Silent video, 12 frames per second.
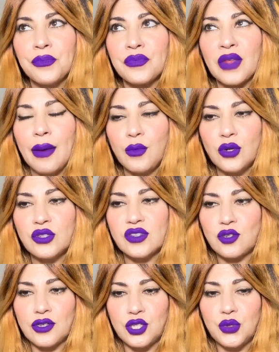I'm going to
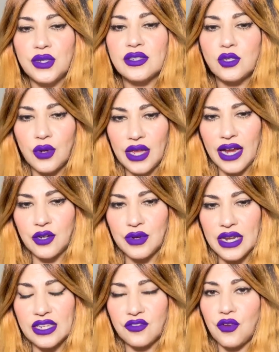start doing zodiac
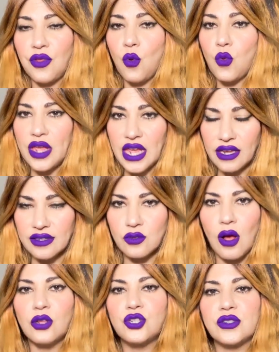readings for the week. So
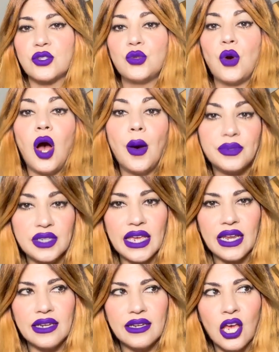I'll just do
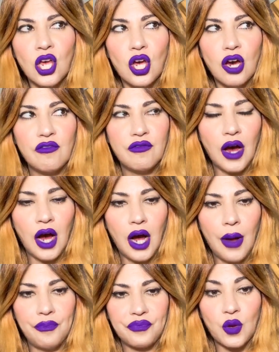updated
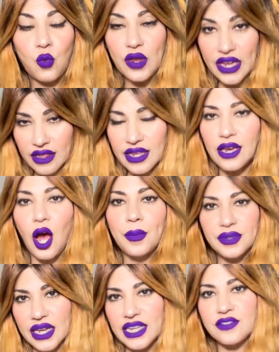weekly
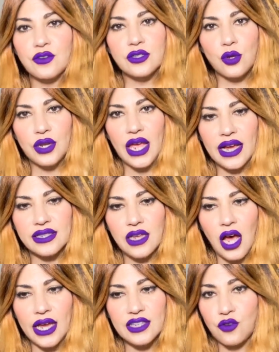updates for zodiac
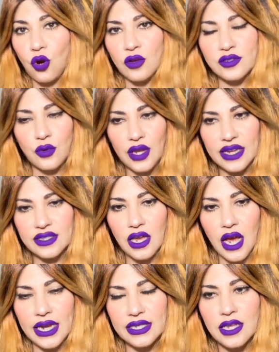signs, for all zodiac
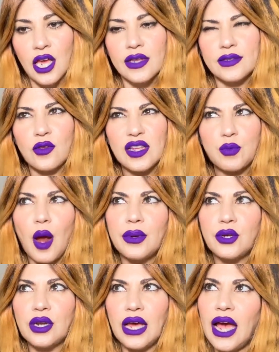signs. So that's probably
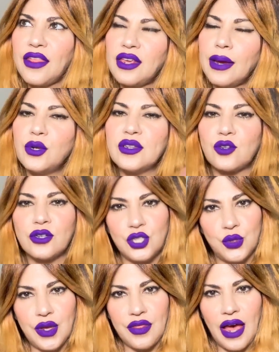going to, I think I'm going to start
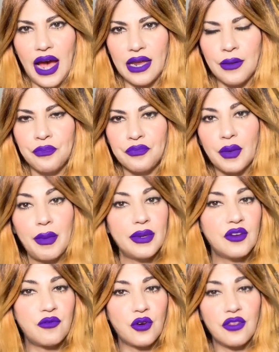doing that maybe
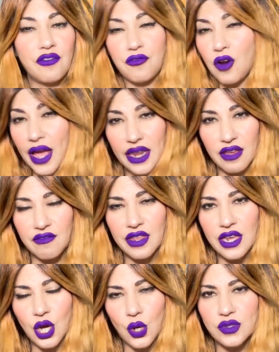for the Friday
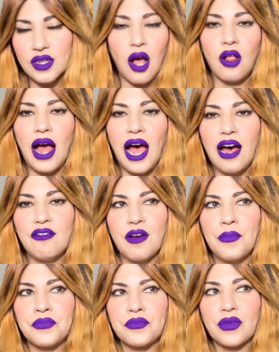videos I'll have,
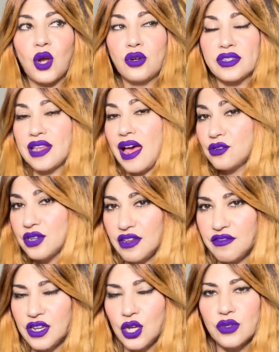or Saturday
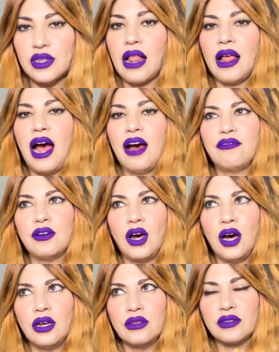videos, I'll have
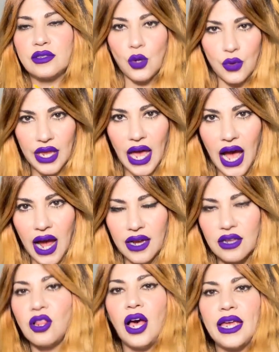the zodiac,
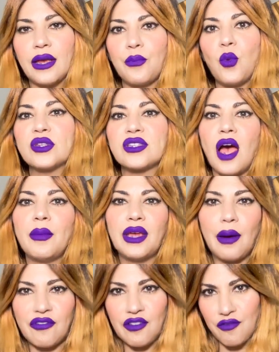like what's coming up
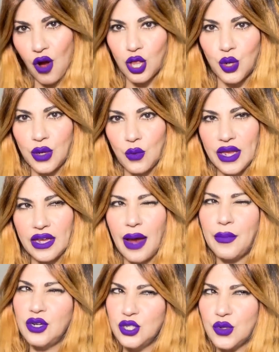for the following week. I'm
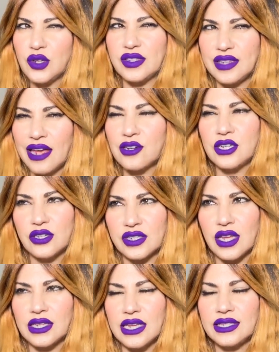going to do it on Saturday or
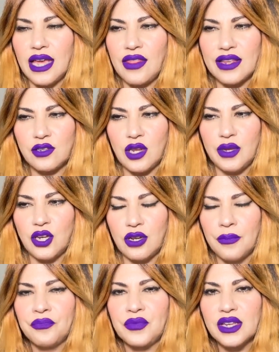Sundays. Yeah, that's going to be good.
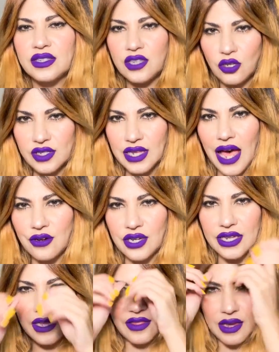So on
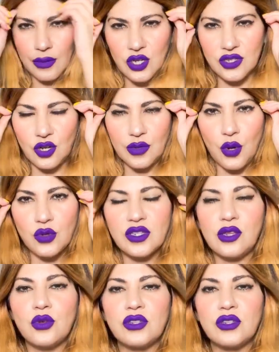Saturdays, I think I'm going to start posting those